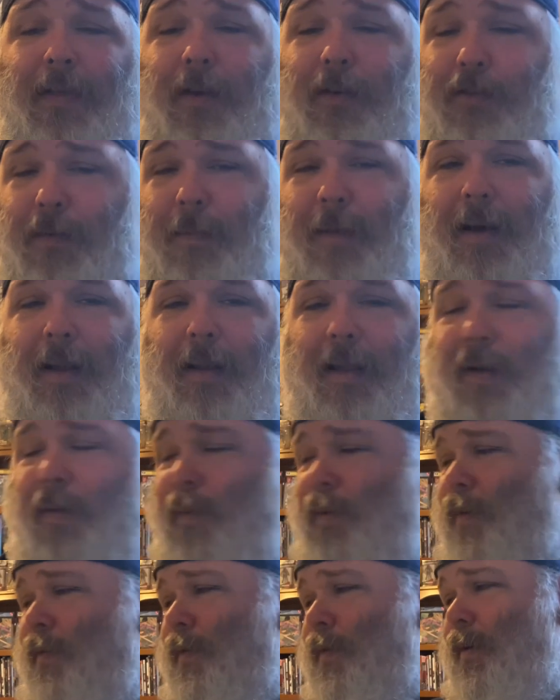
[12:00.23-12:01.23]
you might like
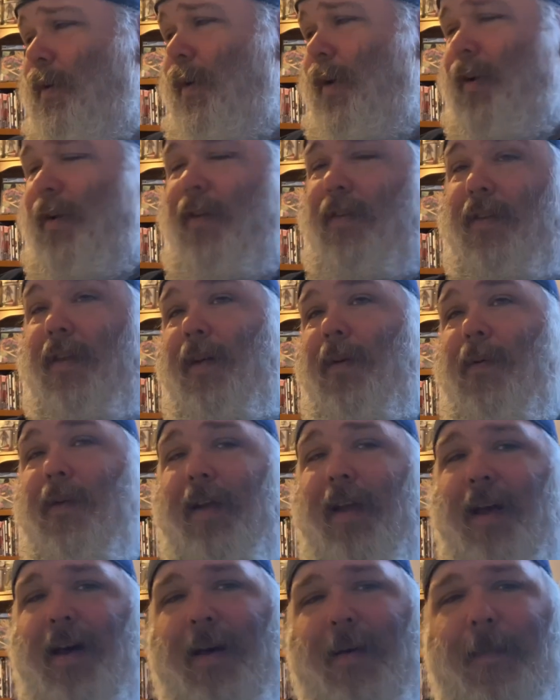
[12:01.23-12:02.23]
Wolverine. I was like, well,
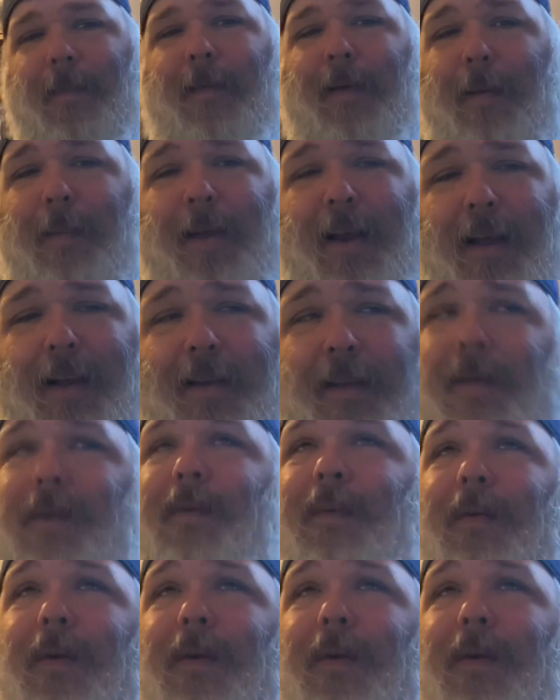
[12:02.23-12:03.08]
yeah, I mean, I do. Who